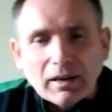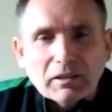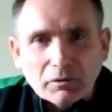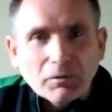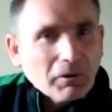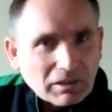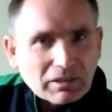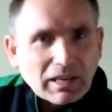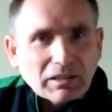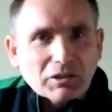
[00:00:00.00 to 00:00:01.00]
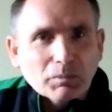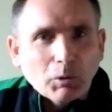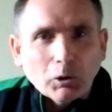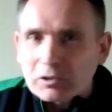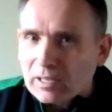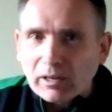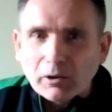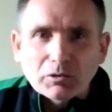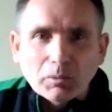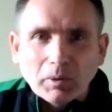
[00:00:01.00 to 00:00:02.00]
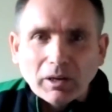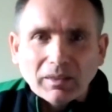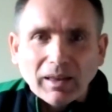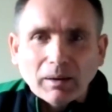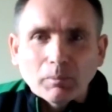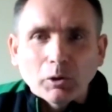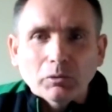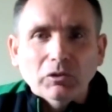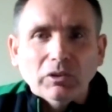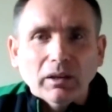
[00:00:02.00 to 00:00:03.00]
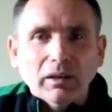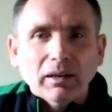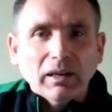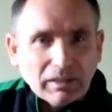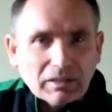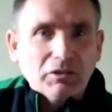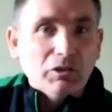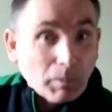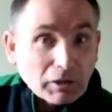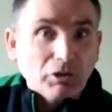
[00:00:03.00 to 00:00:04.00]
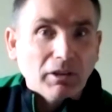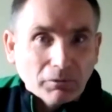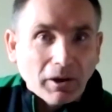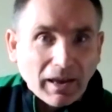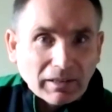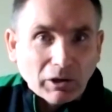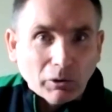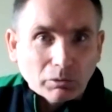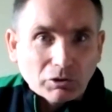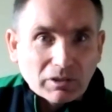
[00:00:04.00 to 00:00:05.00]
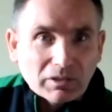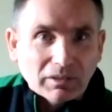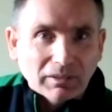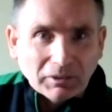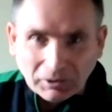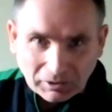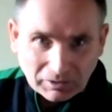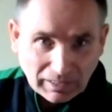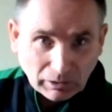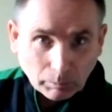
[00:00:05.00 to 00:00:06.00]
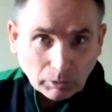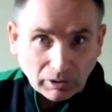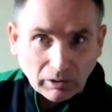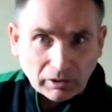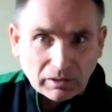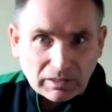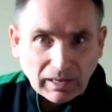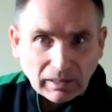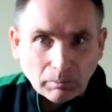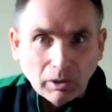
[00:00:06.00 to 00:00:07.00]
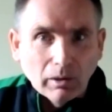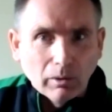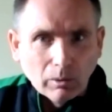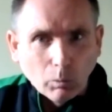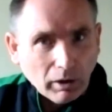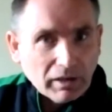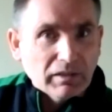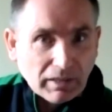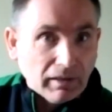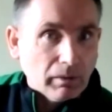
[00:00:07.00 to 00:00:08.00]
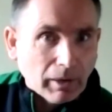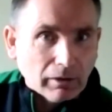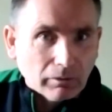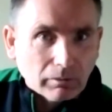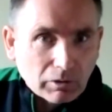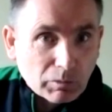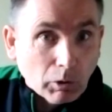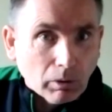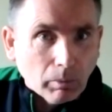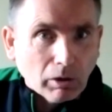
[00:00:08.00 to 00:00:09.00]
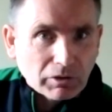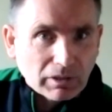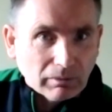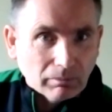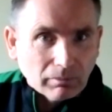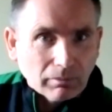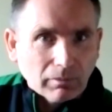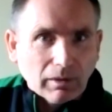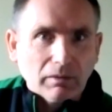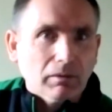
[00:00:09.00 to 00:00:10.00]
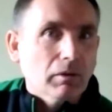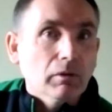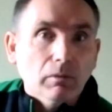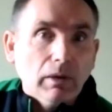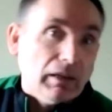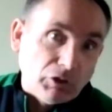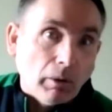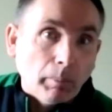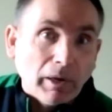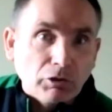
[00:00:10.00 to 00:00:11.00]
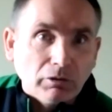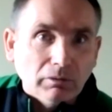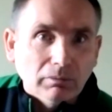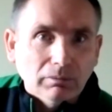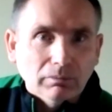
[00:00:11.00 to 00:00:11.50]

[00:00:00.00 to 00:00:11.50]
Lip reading: It's a very intense sport, I always repeat that, but it is, especially for head coaches, you know, it can take up a lot of your time. What is it about the sport of boxing that is your passion?